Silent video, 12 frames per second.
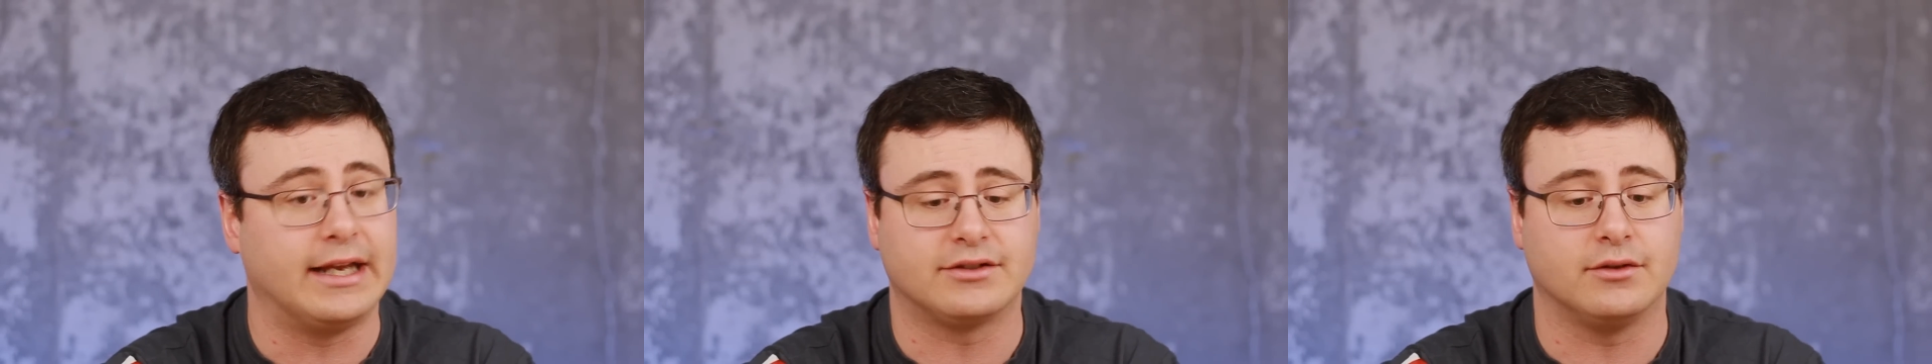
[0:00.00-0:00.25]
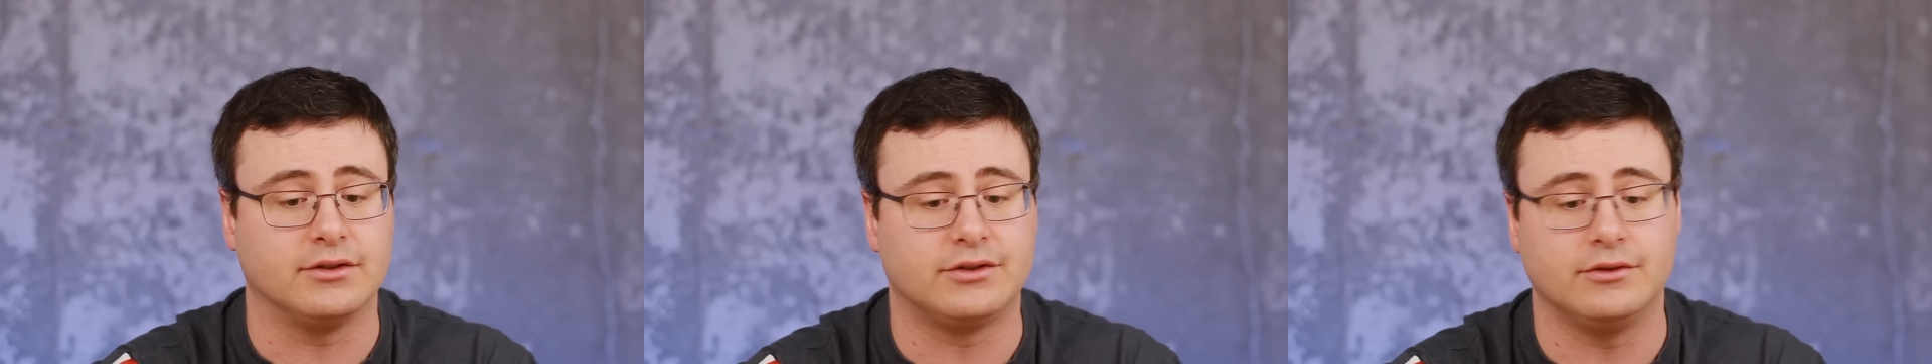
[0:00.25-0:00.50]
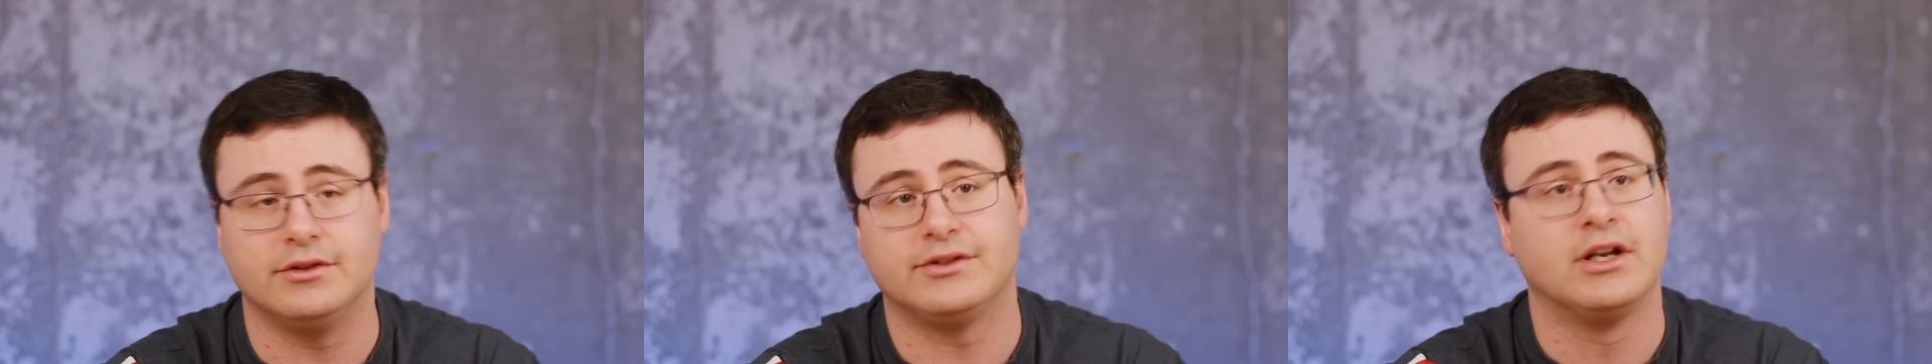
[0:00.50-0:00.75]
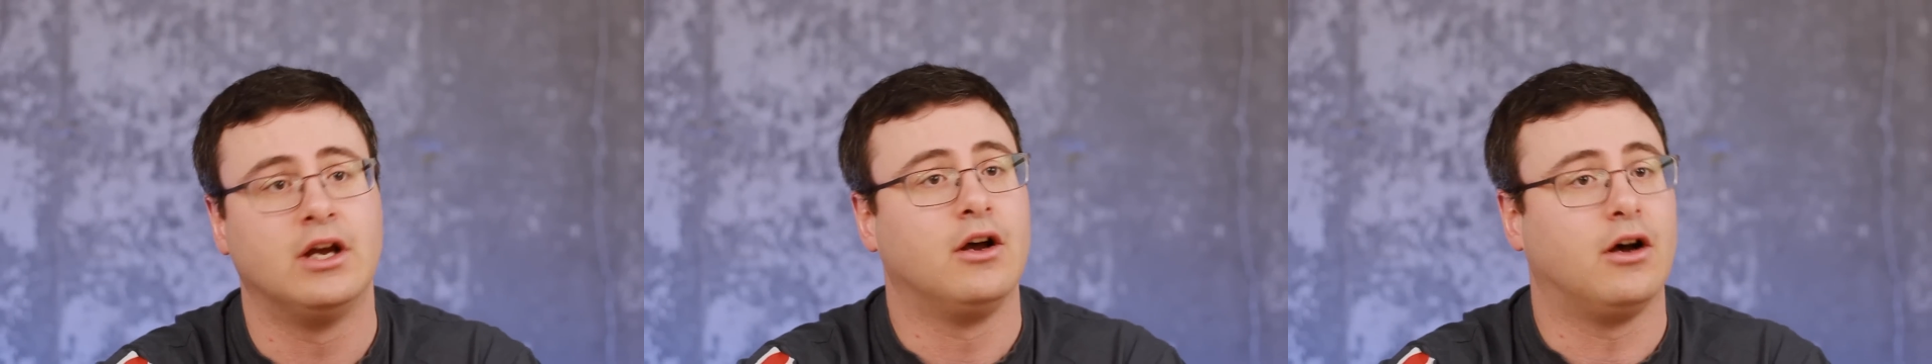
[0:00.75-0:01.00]
So as soon as
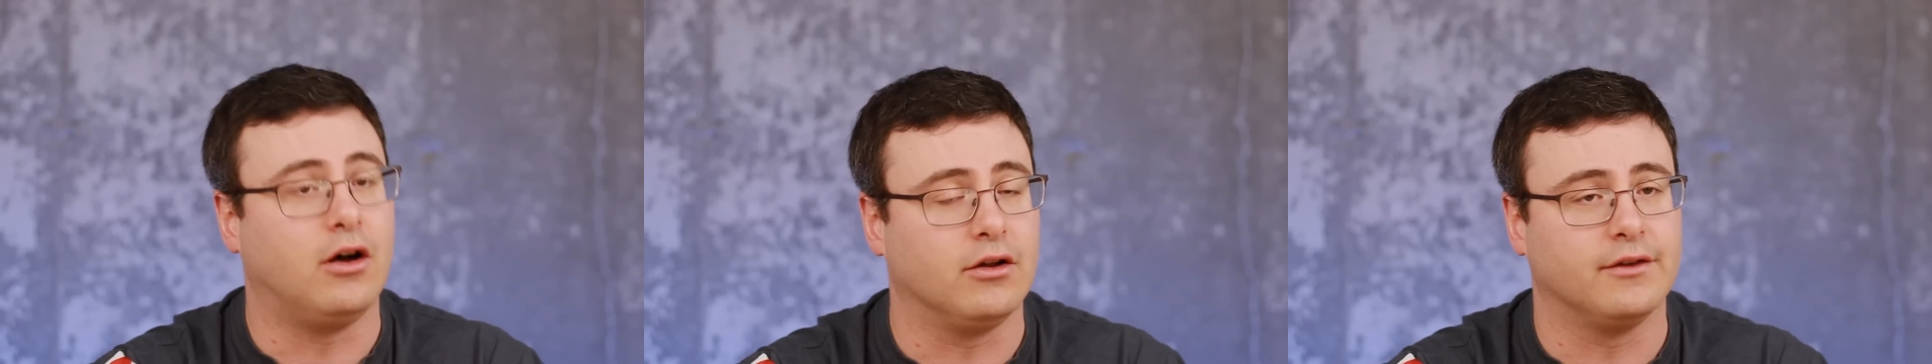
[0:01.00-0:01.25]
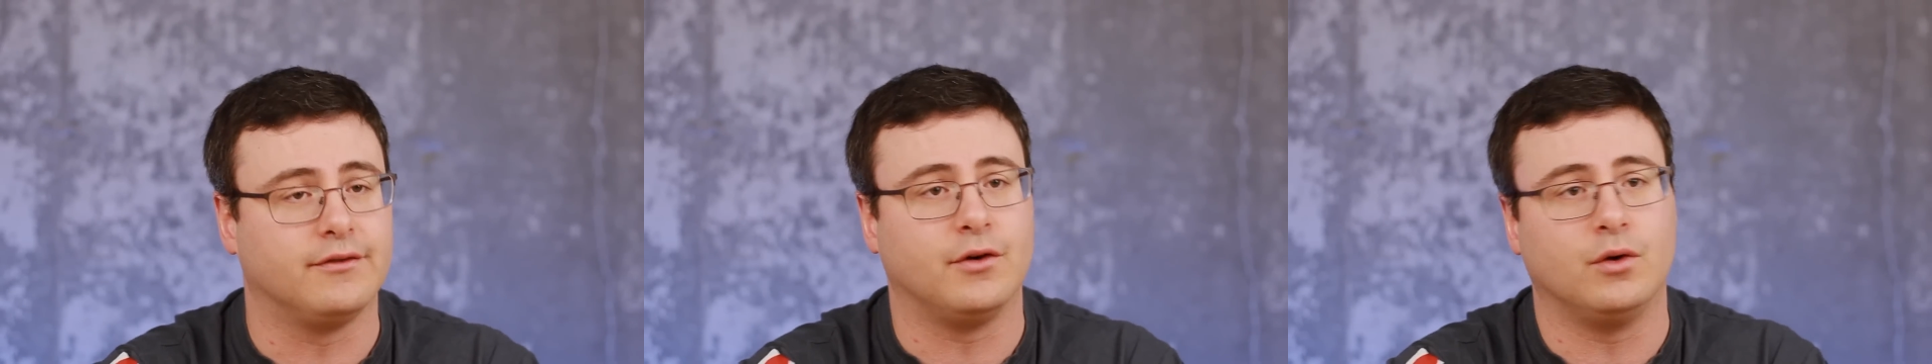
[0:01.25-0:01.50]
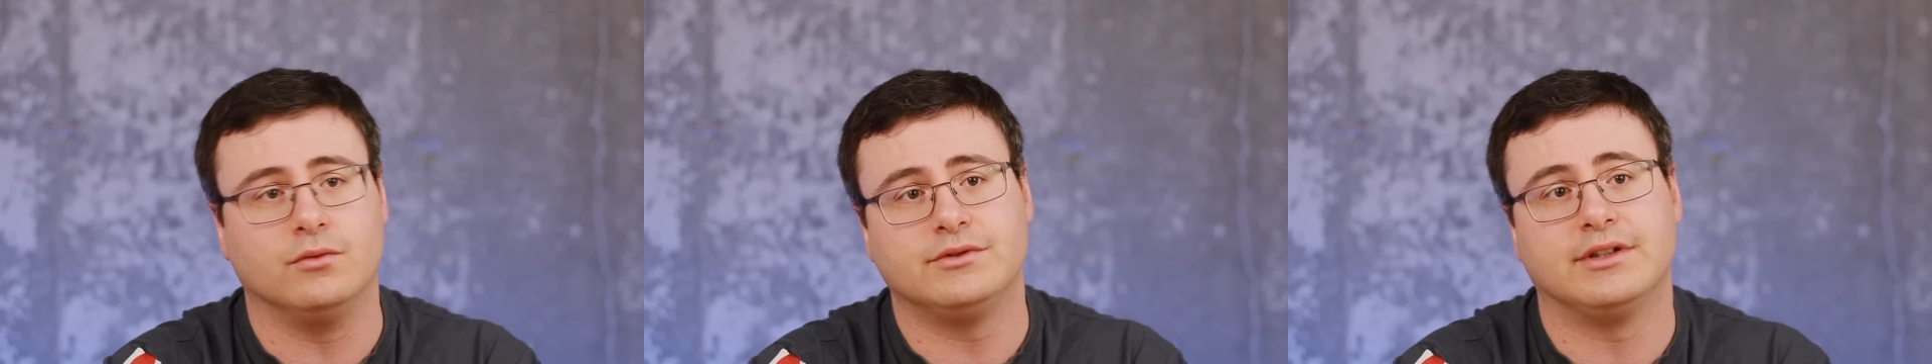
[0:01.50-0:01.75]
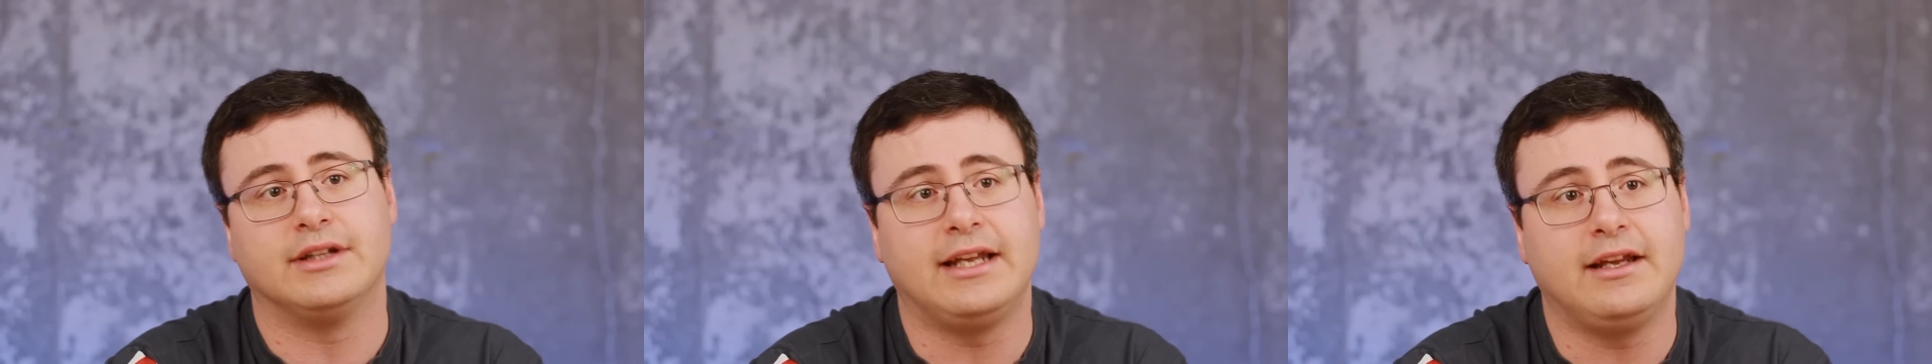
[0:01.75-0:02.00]
all the phones
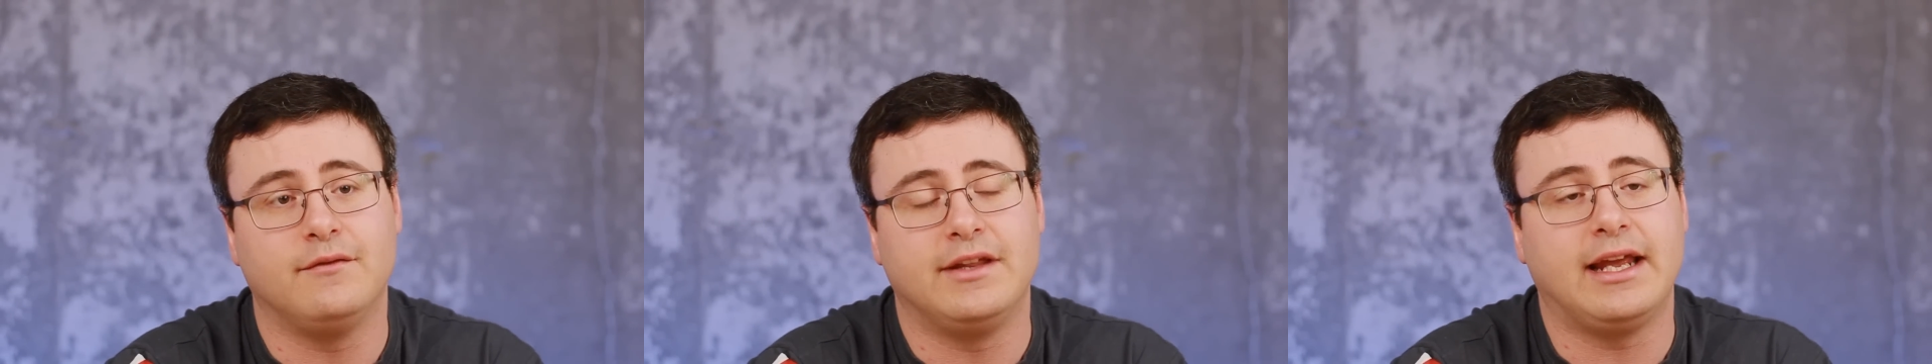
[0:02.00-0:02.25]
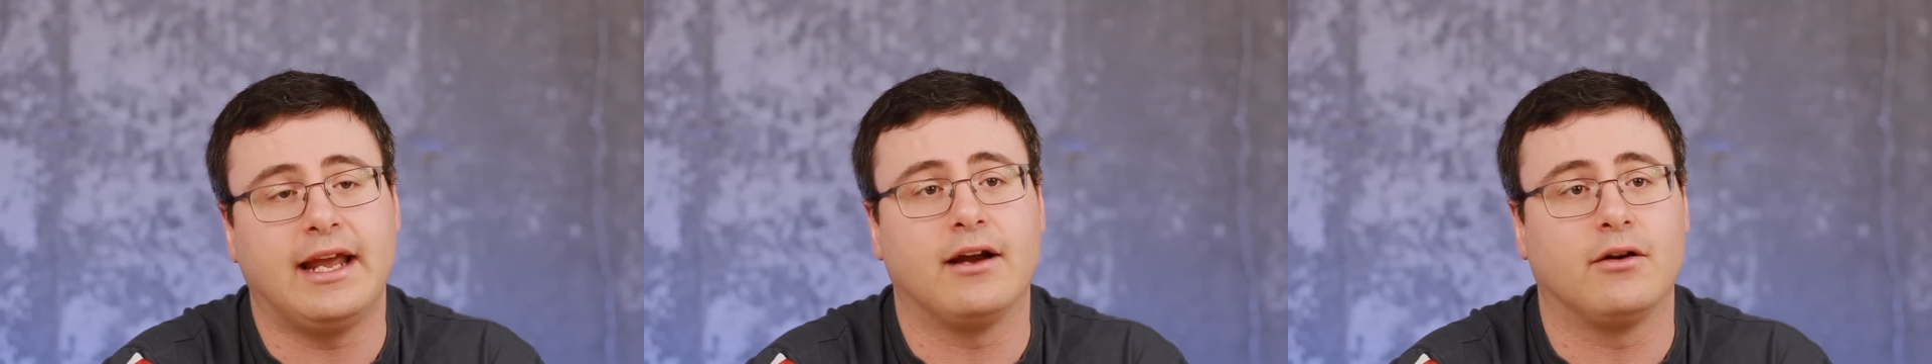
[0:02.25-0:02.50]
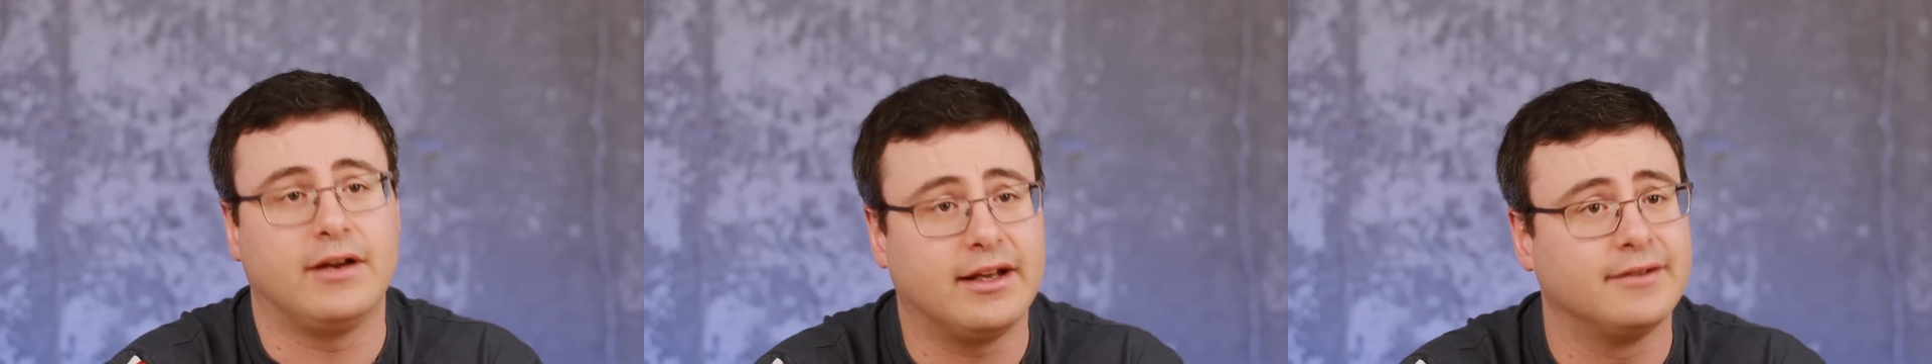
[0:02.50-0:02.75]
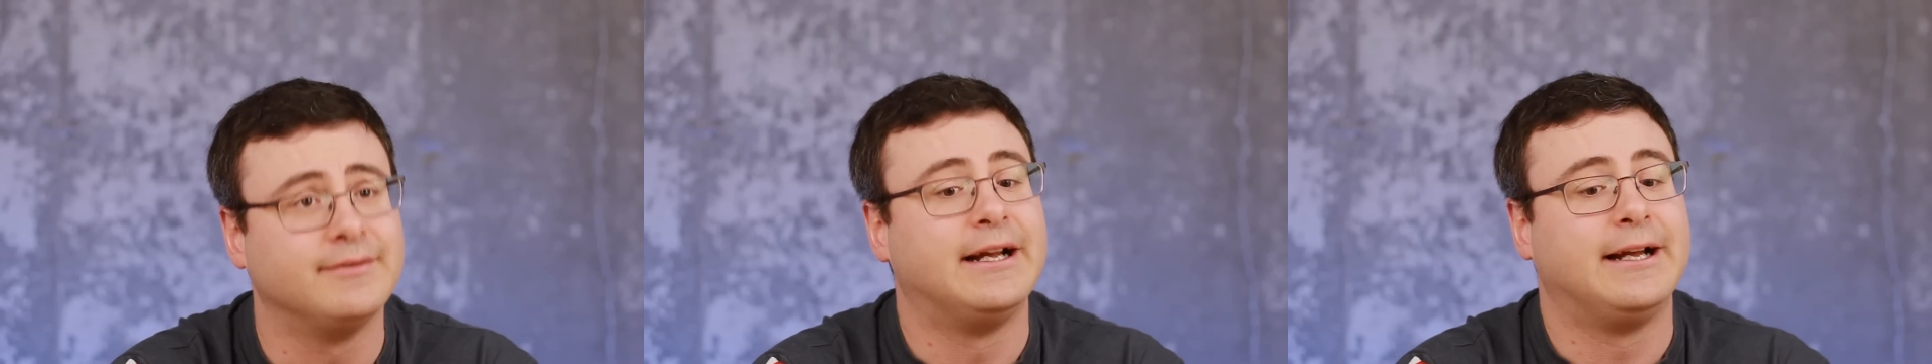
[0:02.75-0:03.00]
leave the area,